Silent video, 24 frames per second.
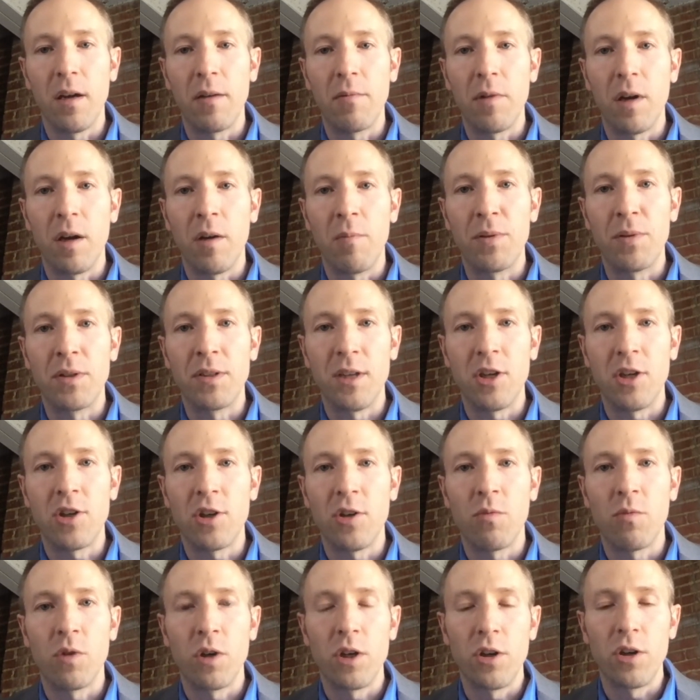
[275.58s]

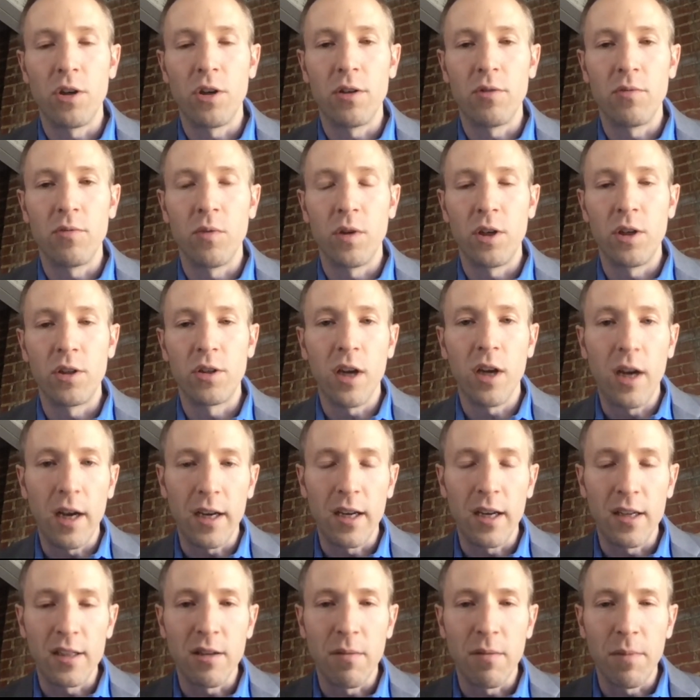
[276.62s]
position when you're talking
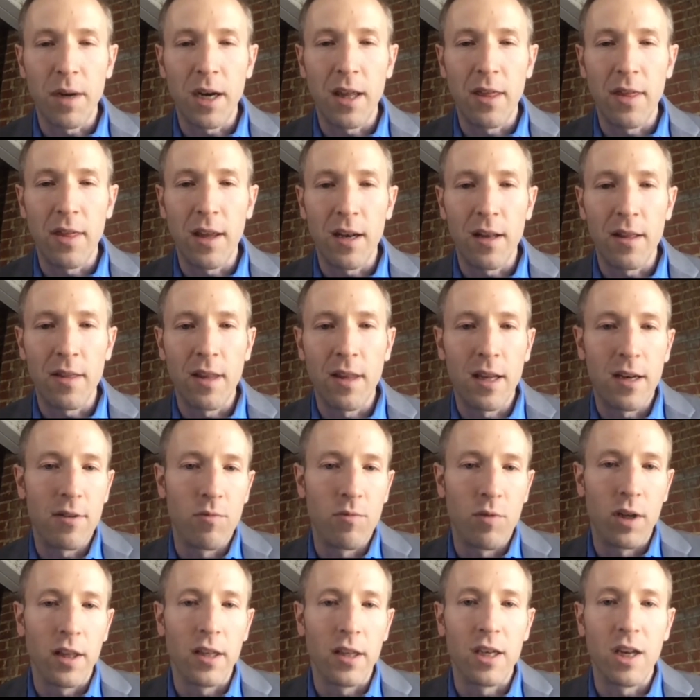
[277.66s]
to somebody that
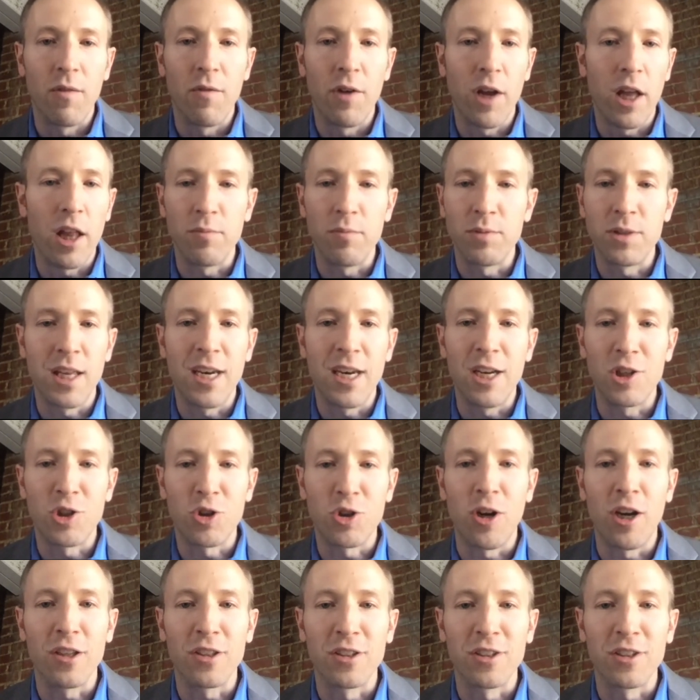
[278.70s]
really develops any
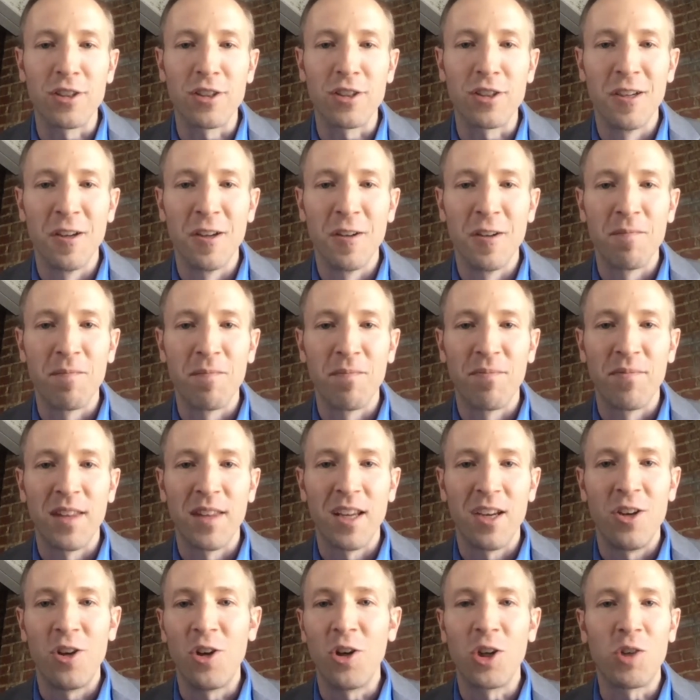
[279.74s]
trust.
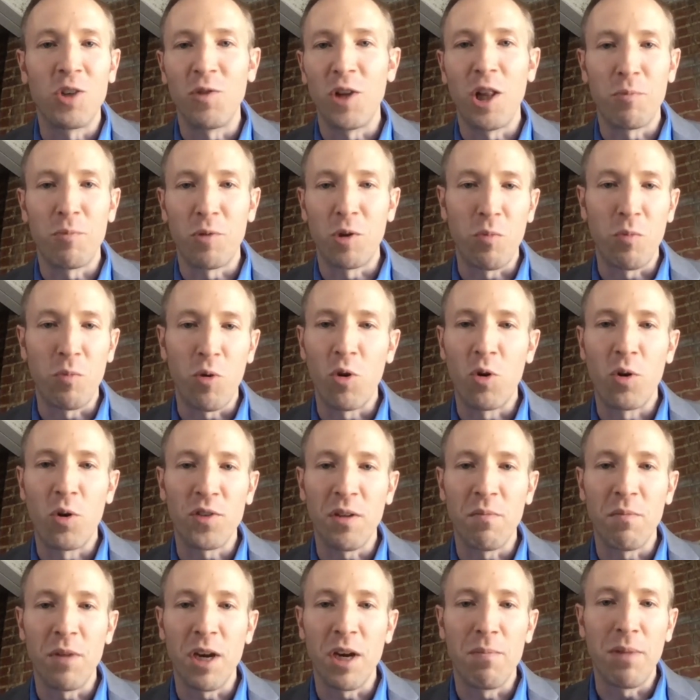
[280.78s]
You don't develop a rapport with
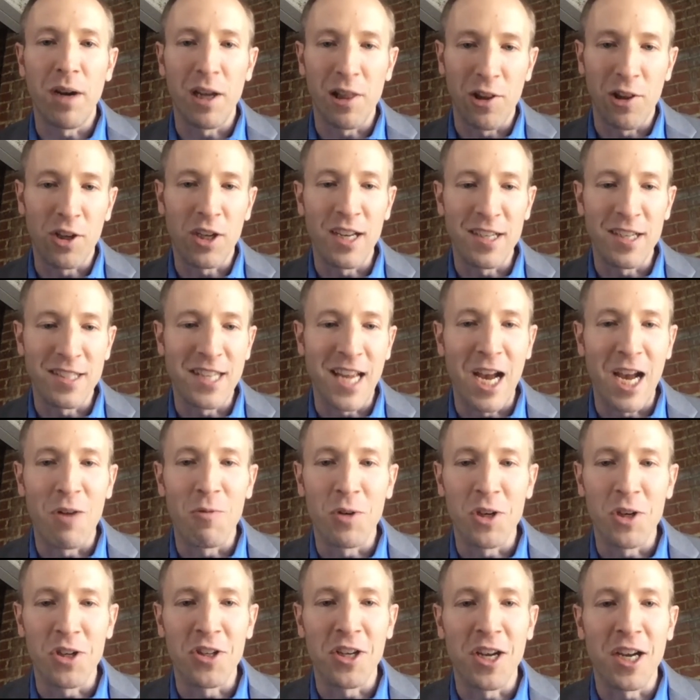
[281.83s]
somebody by looking down when
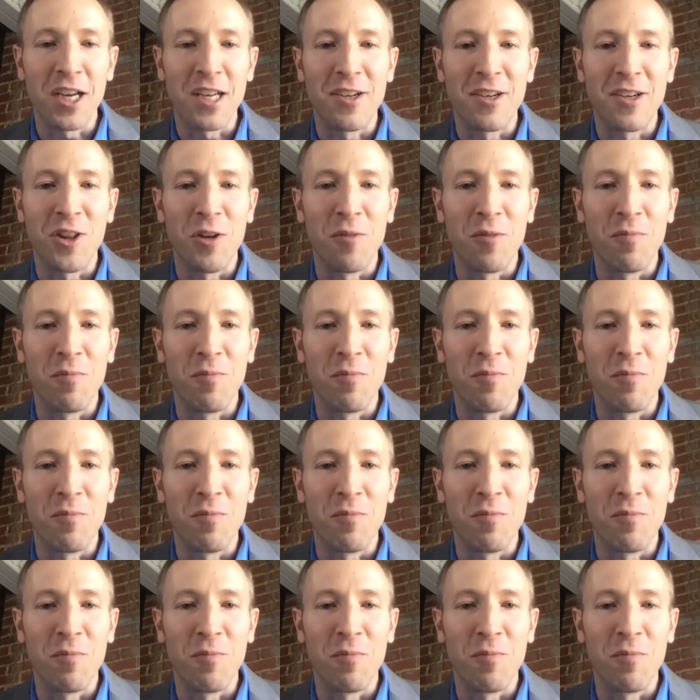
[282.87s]
you're talking to them.